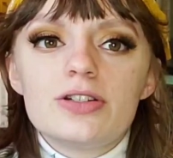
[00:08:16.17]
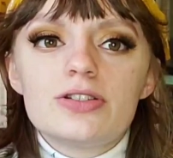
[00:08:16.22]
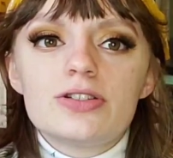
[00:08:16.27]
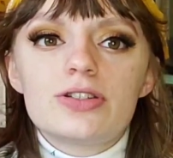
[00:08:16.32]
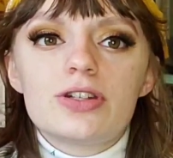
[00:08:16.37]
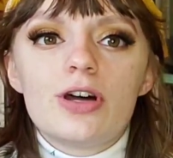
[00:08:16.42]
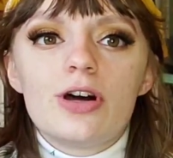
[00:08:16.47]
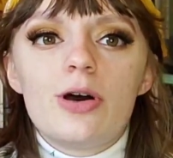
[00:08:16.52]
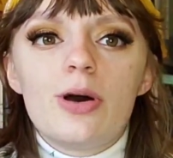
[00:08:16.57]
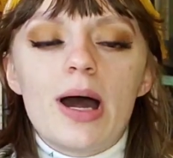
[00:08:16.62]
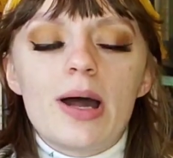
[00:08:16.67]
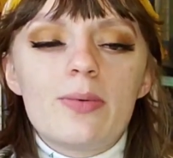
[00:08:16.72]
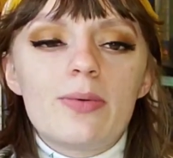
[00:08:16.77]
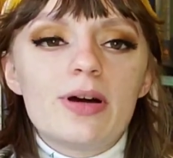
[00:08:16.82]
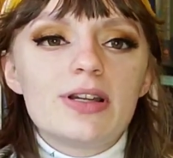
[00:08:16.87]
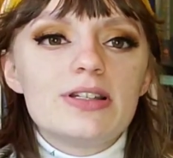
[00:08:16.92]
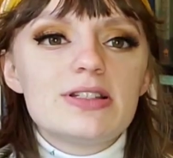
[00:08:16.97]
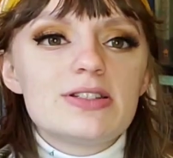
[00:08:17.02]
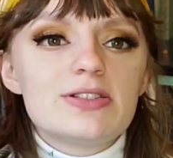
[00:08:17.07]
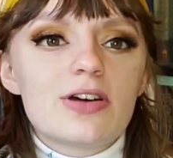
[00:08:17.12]
So I
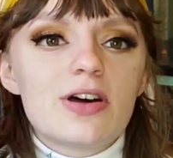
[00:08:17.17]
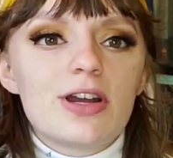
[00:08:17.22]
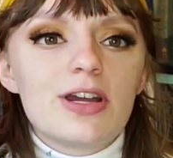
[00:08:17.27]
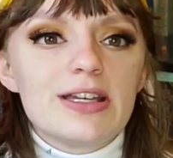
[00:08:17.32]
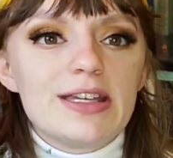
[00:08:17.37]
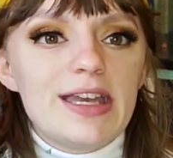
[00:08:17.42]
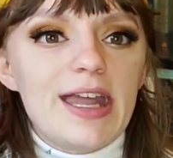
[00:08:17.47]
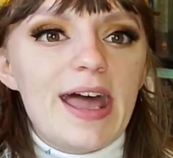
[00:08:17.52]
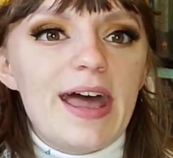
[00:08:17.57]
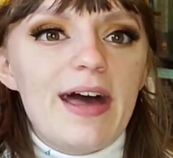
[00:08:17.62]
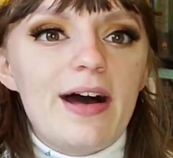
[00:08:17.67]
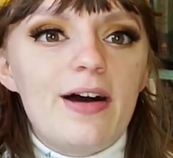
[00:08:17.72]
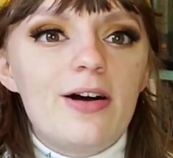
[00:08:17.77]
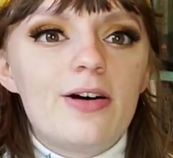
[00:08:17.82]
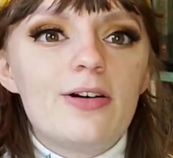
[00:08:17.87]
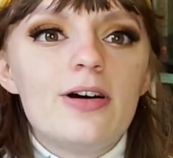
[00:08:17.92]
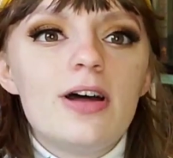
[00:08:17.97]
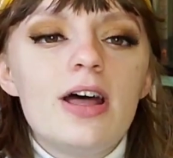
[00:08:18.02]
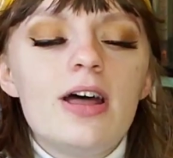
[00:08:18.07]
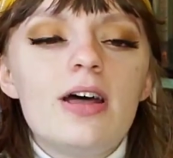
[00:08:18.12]
want to start
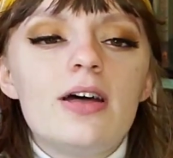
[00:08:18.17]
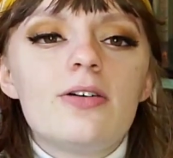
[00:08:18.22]
now